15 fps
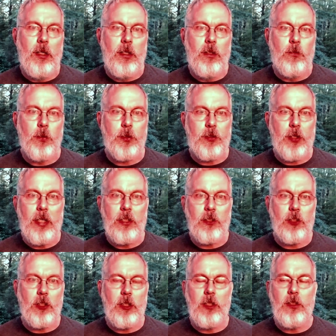with
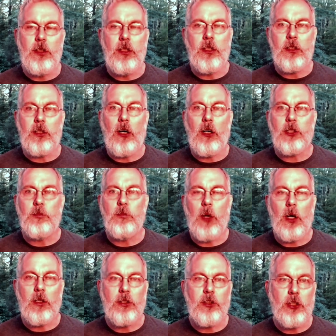ancient Indian
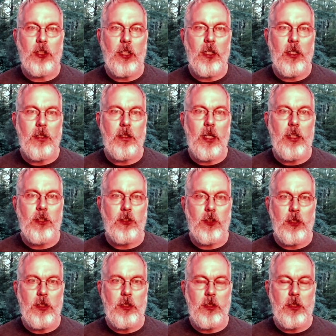cosmology and
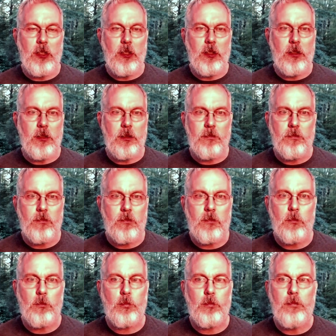ancient Indian
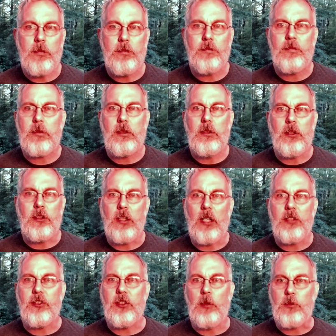just
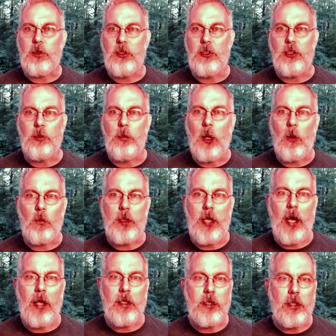assumptions about
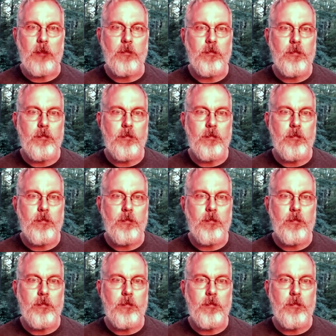reality.